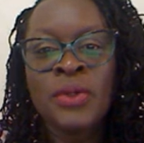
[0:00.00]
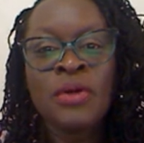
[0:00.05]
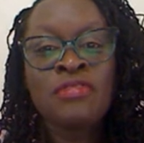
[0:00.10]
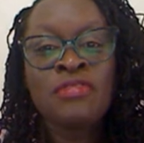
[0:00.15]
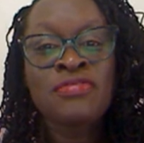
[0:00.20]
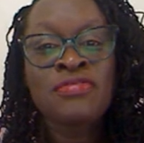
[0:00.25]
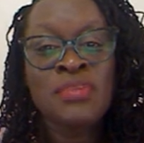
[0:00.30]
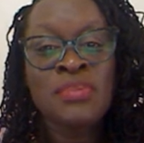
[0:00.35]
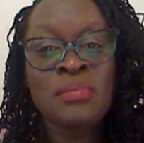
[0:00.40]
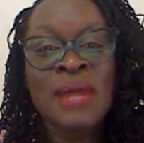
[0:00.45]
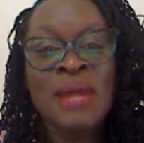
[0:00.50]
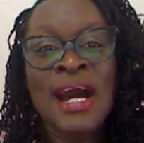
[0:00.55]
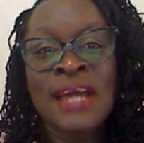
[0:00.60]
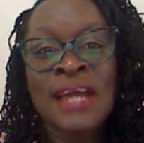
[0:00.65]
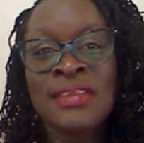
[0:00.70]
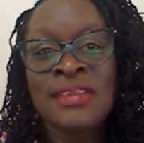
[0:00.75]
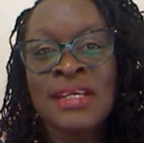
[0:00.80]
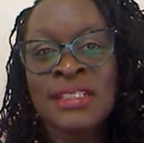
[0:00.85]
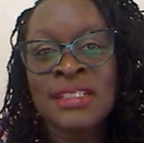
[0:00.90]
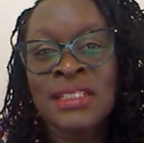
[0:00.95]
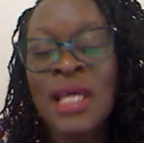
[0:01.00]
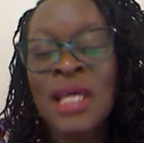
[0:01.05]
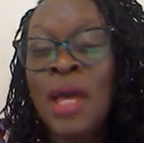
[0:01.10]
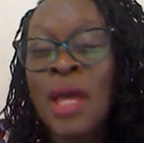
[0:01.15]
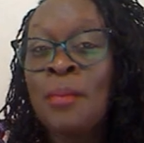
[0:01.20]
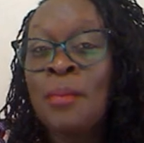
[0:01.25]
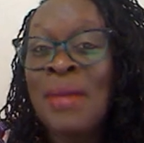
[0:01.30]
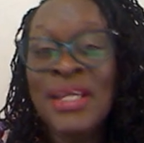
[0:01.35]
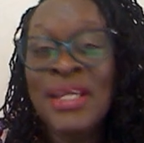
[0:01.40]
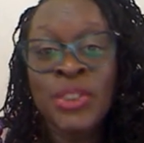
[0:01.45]
from others
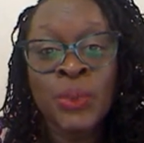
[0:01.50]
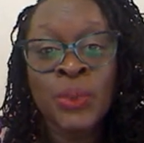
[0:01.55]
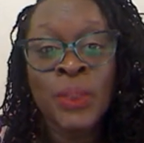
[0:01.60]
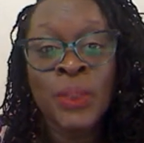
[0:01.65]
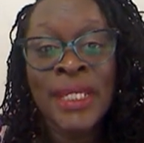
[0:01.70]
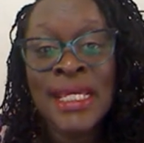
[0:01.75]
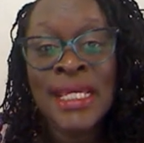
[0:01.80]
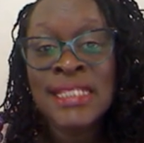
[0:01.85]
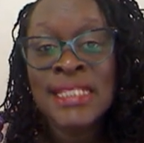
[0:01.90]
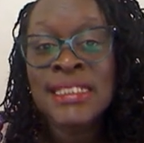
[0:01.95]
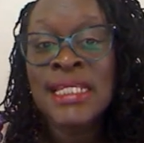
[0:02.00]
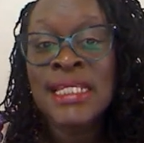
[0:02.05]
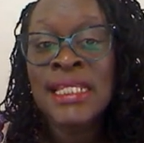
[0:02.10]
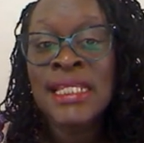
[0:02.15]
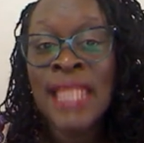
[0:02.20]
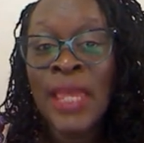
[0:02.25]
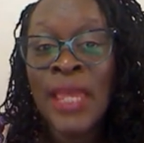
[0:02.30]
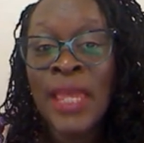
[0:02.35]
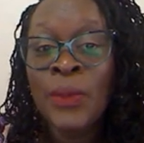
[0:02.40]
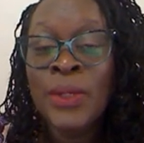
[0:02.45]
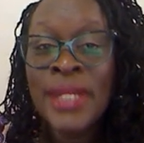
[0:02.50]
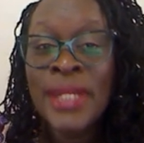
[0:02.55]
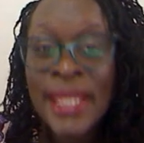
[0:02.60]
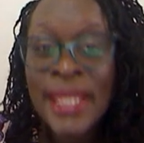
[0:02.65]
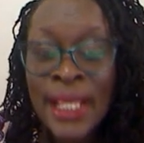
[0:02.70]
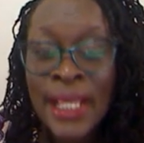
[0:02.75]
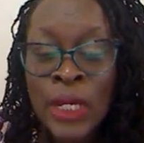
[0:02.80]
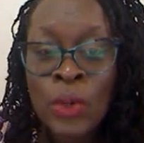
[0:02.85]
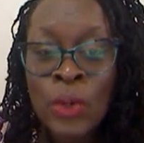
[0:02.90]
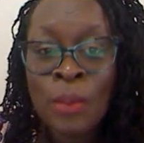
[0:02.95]
by showcasing their
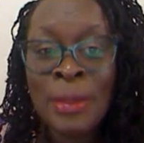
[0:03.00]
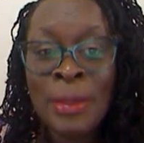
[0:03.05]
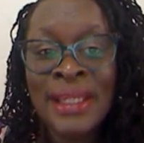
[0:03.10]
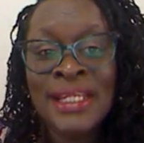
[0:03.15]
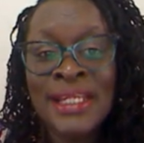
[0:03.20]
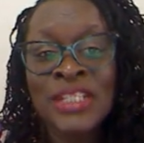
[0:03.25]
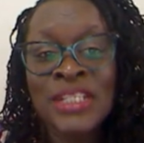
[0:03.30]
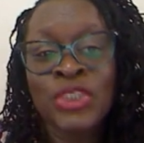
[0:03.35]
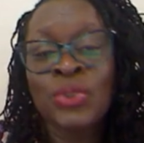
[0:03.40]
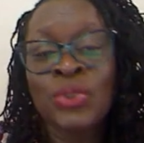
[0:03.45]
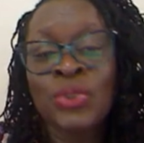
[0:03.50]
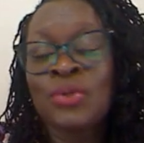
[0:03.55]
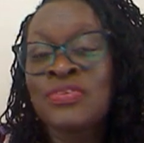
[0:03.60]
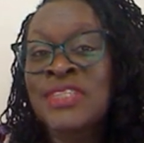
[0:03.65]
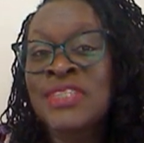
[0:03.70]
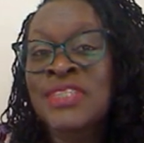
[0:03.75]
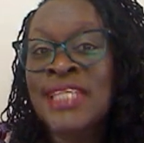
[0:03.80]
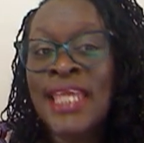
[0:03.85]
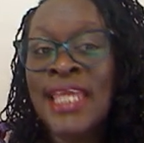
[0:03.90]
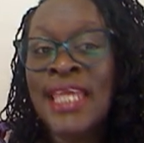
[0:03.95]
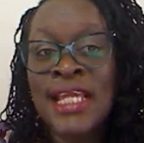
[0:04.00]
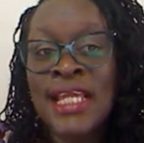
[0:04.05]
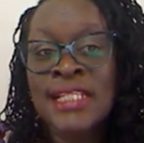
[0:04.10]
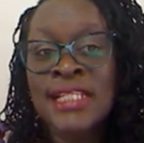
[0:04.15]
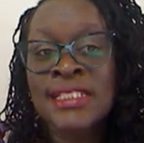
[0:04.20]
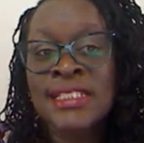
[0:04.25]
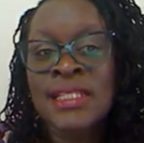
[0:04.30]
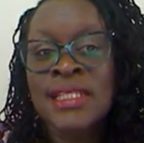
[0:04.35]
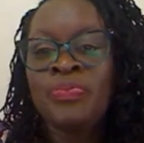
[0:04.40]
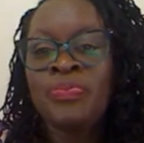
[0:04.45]
unique combination of
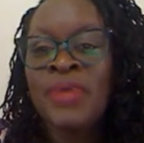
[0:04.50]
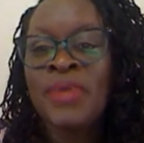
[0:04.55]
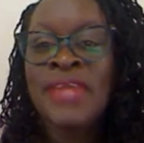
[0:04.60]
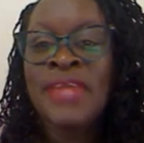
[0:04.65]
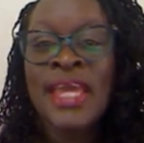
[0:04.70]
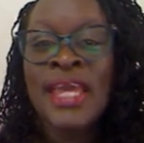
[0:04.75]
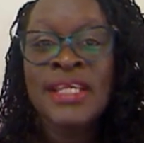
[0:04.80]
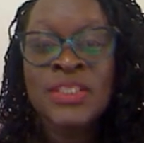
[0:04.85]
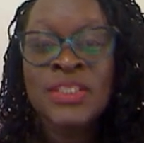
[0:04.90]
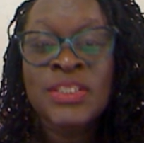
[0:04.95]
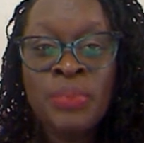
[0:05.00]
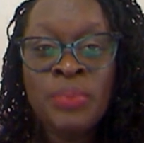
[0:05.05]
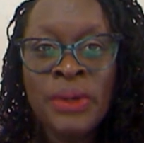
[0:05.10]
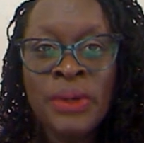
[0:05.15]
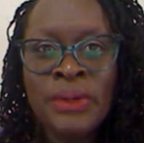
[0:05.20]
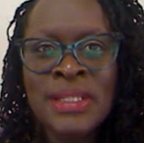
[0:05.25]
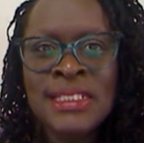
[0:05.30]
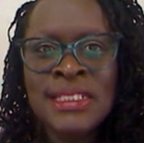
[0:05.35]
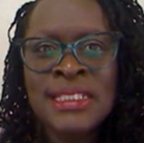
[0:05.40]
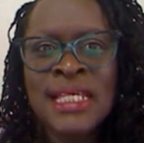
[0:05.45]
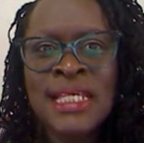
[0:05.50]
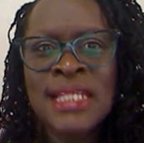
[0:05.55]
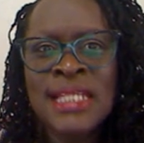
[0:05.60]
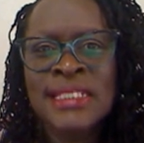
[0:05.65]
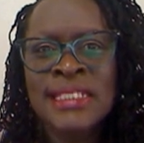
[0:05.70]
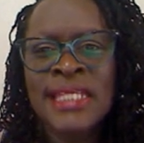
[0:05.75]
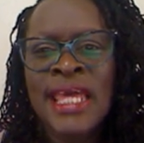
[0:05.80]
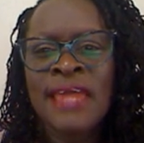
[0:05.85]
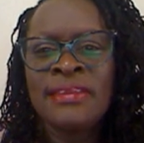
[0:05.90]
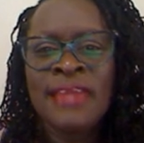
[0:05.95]
skills, their
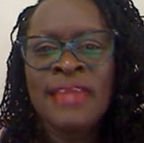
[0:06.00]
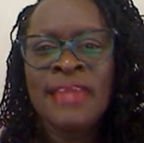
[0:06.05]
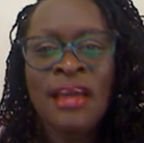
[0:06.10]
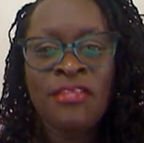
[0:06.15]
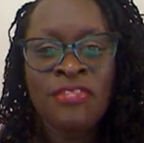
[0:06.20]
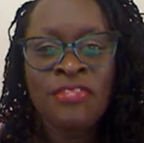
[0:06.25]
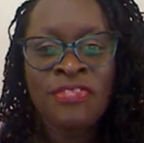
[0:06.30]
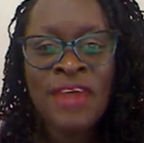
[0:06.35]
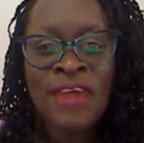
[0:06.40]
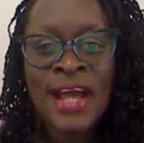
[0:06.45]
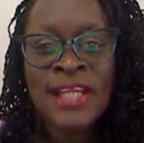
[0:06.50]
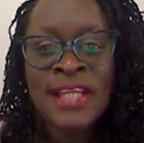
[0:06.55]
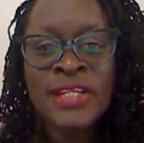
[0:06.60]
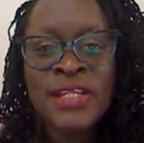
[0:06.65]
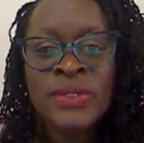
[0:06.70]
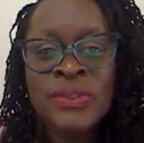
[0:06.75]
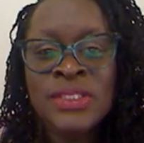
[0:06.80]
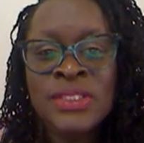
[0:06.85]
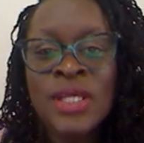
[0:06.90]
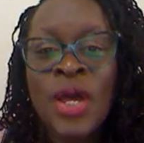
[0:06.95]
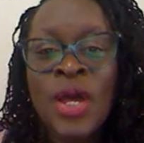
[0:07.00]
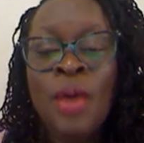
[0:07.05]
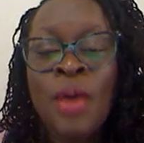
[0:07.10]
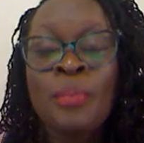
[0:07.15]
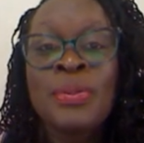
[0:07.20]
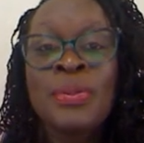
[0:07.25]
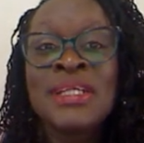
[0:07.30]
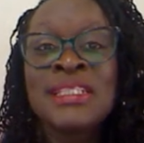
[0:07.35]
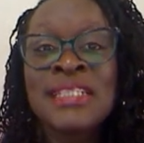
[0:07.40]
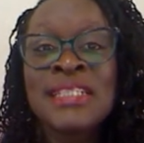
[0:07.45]
experiences, their values,
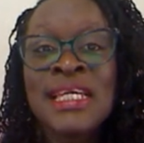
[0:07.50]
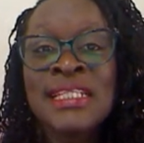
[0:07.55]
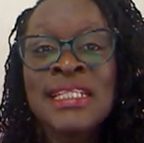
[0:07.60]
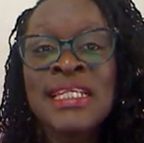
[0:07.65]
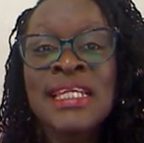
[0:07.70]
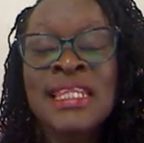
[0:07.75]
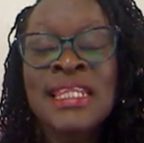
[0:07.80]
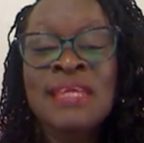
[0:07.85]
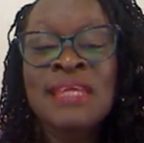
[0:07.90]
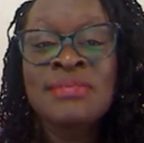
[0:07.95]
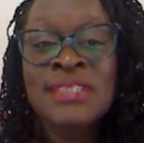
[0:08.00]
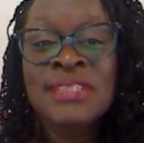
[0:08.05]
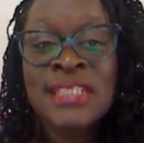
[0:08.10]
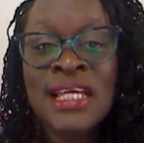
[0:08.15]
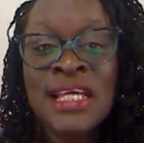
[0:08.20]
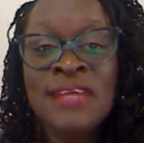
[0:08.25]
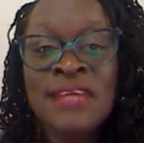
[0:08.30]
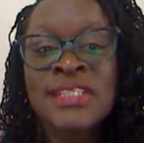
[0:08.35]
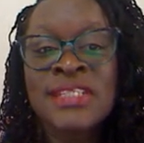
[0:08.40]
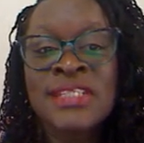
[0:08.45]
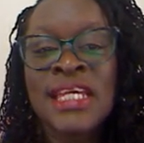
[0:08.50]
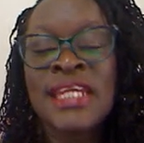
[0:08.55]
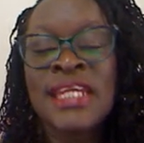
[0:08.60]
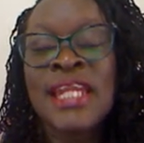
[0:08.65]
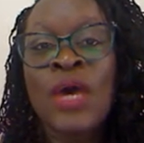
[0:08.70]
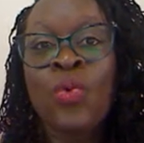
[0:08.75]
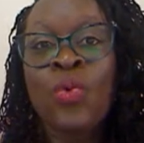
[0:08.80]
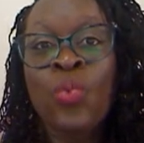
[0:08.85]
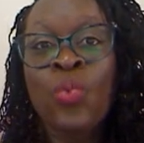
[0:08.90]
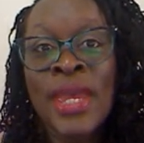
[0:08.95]
presenting themselves in
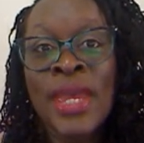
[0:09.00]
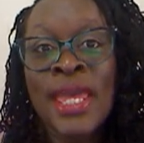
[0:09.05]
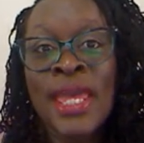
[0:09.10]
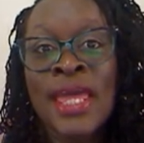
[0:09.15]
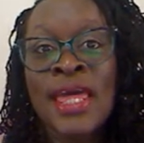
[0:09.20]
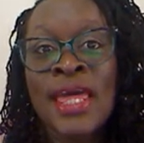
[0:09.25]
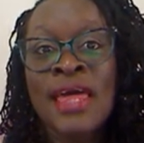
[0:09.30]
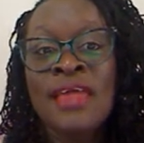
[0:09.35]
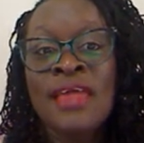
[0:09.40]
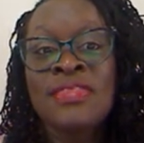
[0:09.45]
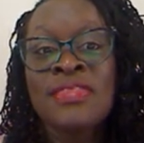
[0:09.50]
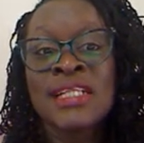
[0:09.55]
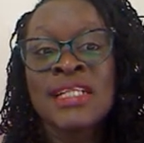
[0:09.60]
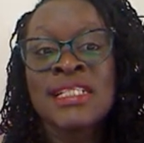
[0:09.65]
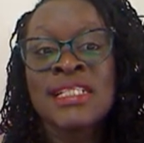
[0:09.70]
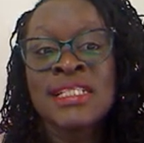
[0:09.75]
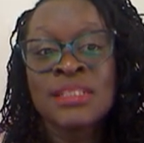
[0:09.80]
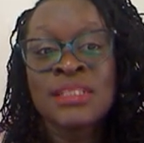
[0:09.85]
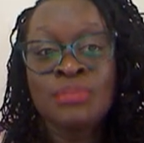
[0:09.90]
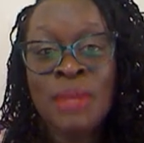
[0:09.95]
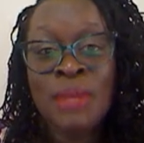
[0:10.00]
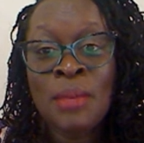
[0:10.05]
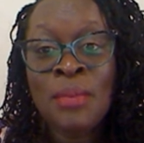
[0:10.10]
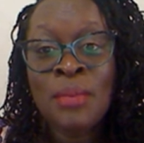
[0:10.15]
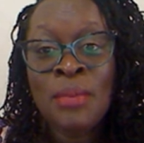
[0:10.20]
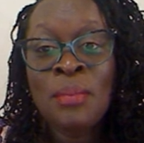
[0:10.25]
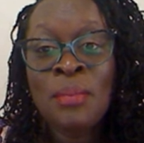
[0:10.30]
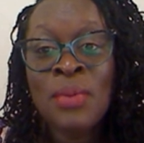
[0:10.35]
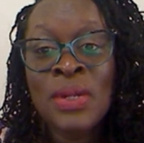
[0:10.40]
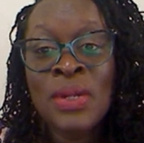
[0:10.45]
a way that is
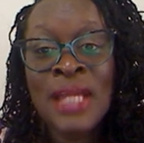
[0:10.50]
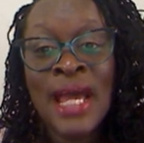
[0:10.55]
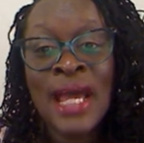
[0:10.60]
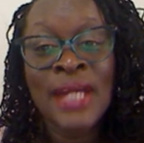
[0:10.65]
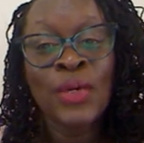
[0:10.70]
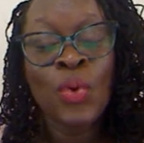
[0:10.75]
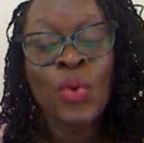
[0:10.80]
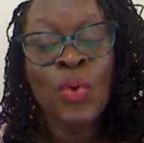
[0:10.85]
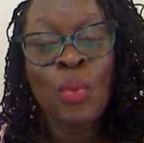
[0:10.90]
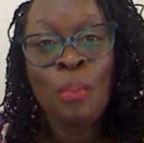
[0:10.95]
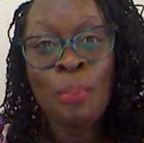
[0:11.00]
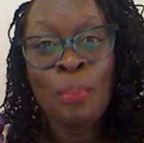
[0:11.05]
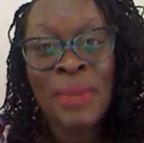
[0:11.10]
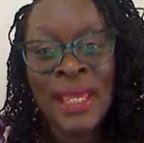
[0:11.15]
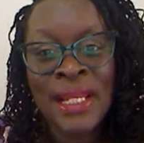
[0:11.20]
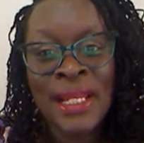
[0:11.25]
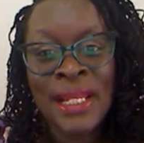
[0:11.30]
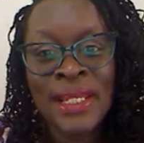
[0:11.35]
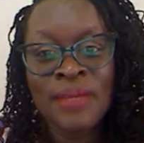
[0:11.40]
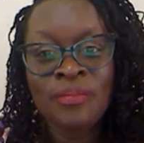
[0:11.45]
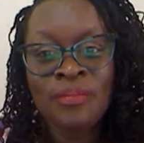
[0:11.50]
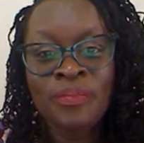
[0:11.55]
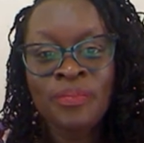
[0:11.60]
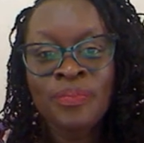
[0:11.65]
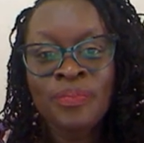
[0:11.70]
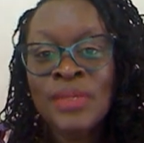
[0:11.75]
memorable and compelling.